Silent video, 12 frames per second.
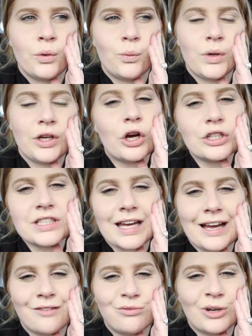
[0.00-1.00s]
we got to
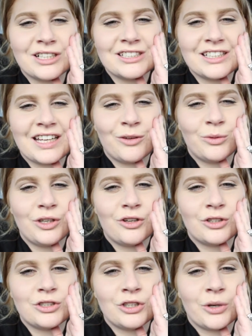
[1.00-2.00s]
have one today and we
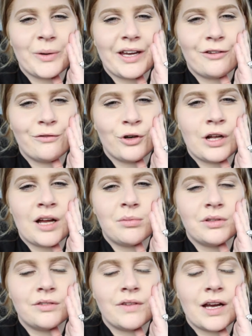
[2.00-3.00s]
got to go out for a
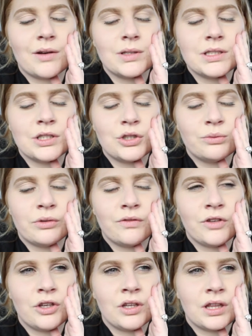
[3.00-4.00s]
couple of hours and do a
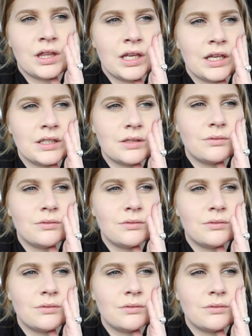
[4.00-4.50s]
few things.